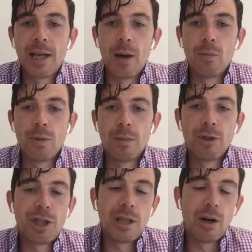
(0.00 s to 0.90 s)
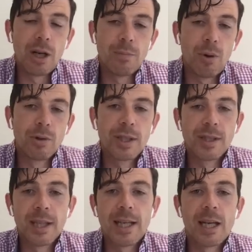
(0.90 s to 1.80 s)
can the machine learning
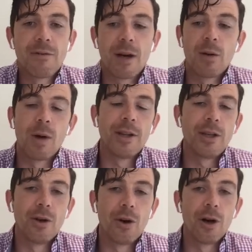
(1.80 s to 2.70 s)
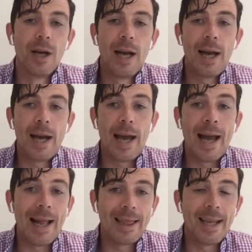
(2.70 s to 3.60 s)
processes identify whether you're a
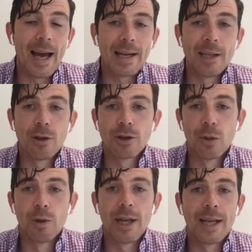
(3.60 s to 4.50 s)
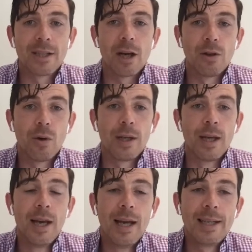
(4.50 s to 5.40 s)
healthy athlete or someone that has ongoing
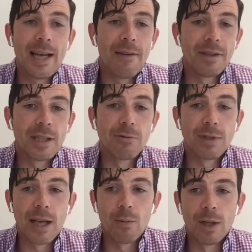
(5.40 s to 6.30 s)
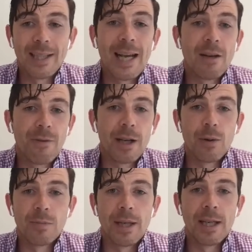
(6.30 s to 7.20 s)
deficits that would identify you
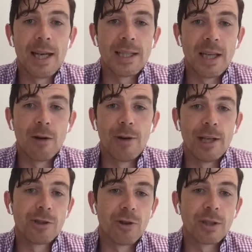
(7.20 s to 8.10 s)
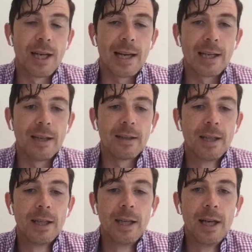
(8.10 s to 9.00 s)
as being an ACL reconstructed athlete.
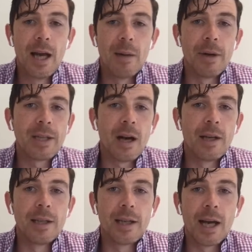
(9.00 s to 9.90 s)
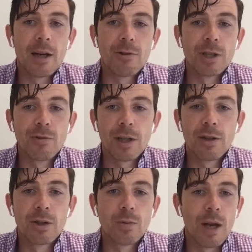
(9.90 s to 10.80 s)
And my colleague Chris
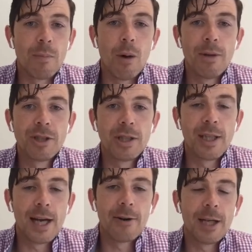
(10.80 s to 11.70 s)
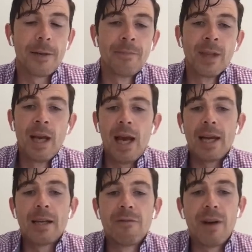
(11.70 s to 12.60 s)
Richter is well published in the area
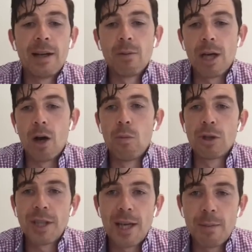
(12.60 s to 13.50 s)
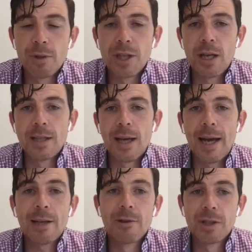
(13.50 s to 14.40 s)
and can find with almost 80%
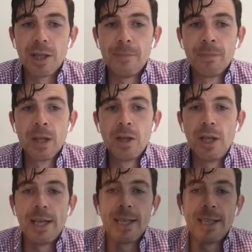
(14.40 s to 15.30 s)
accuracy, he can